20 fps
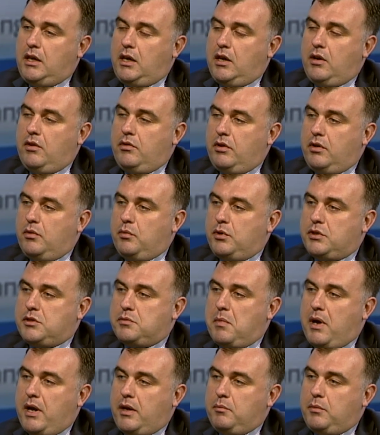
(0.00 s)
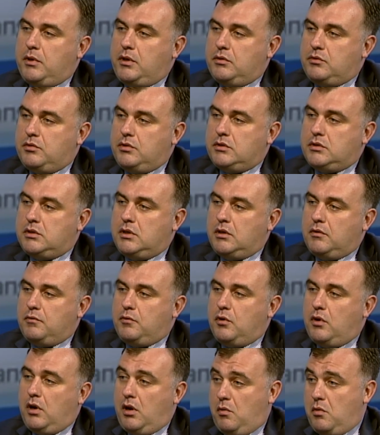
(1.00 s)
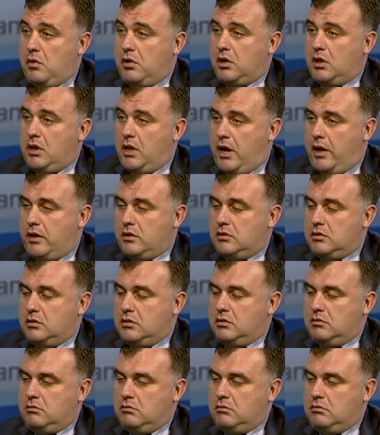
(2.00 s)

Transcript: area which might be interesting for our clients.